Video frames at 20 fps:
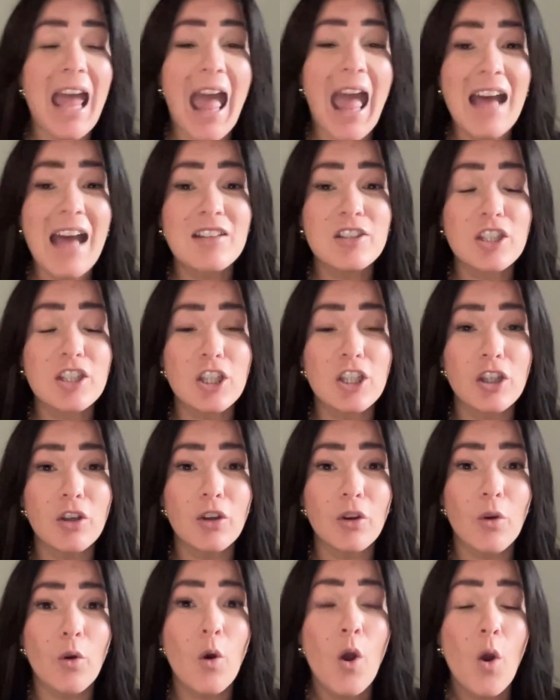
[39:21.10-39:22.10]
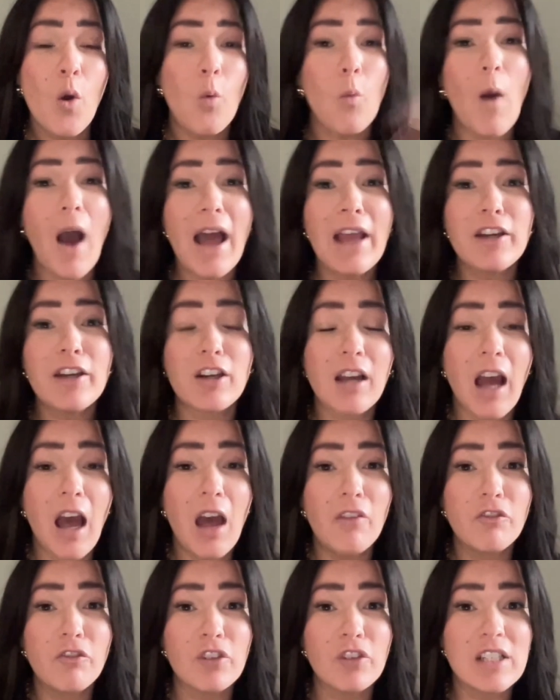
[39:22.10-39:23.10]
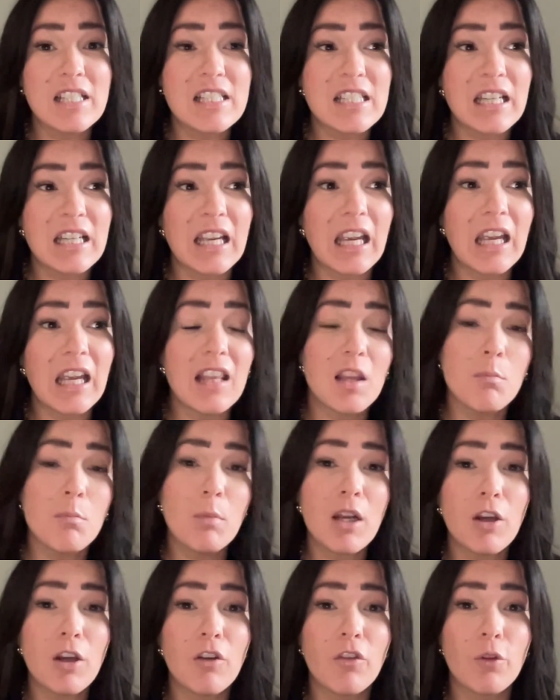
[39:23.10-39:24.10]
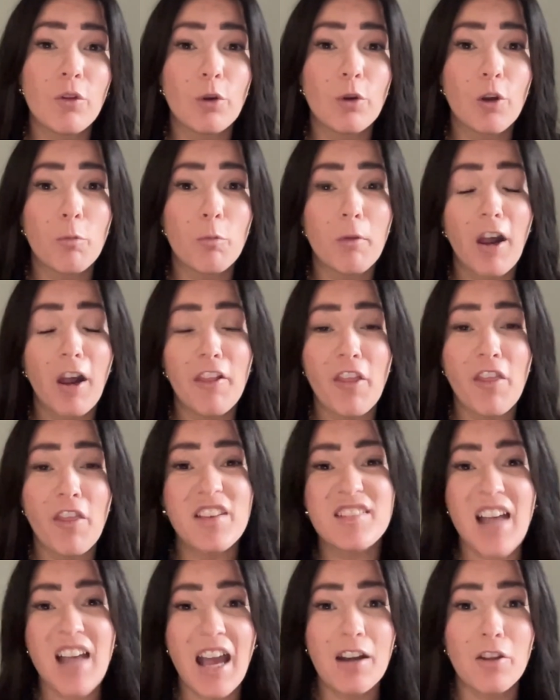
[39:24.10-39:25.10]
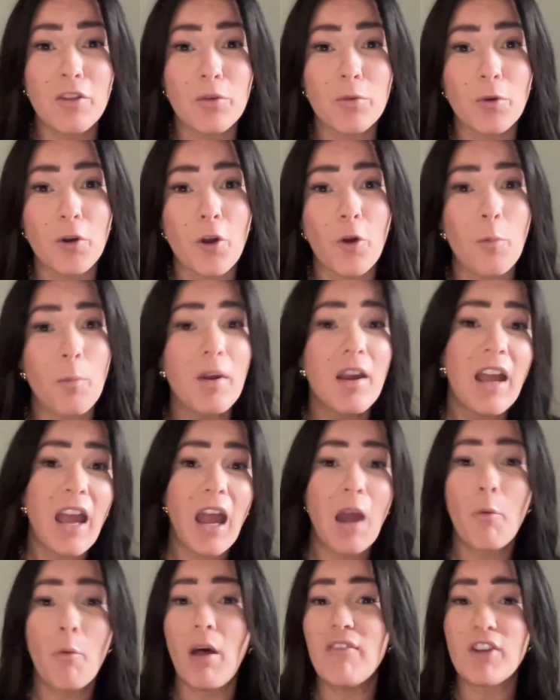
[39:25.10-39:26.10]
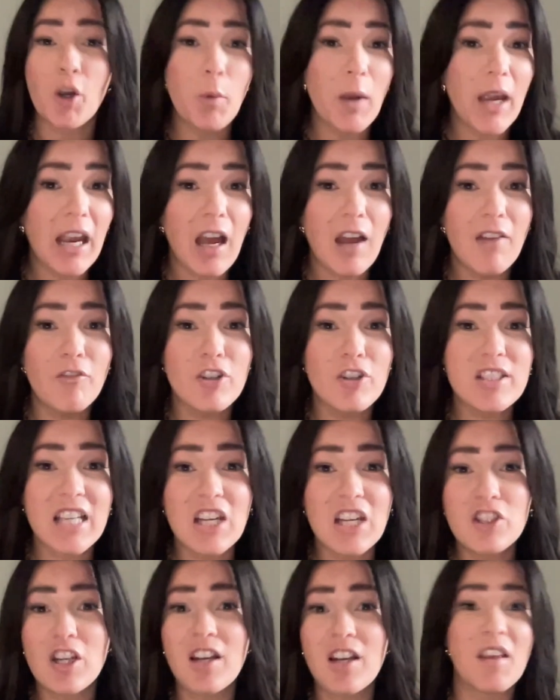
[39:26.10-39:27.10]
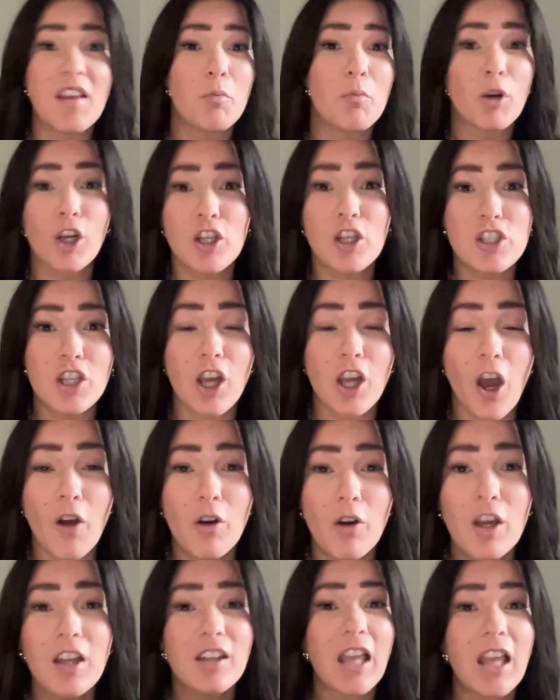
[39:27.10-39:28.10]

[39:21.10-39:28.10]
I'm gonna ask you why you're conferencing in the middle of the room rather than the side of the room. And we'll have a quick conversation and then we're good to go.